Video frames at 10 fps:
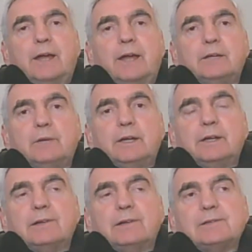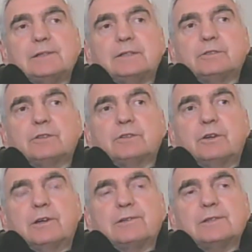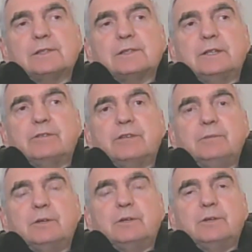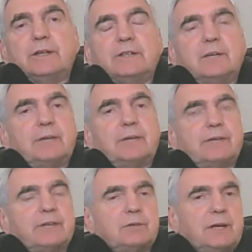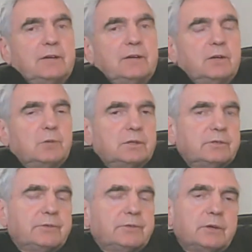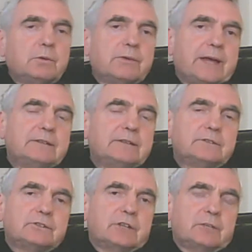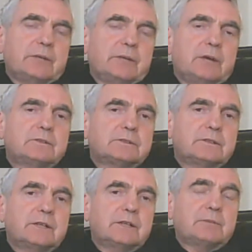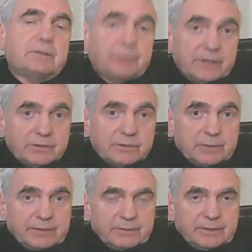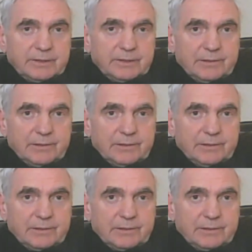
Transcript: Anyway, so it seemed a good idea, but I said, well, hang on, what if you then chuck me out like my first wife?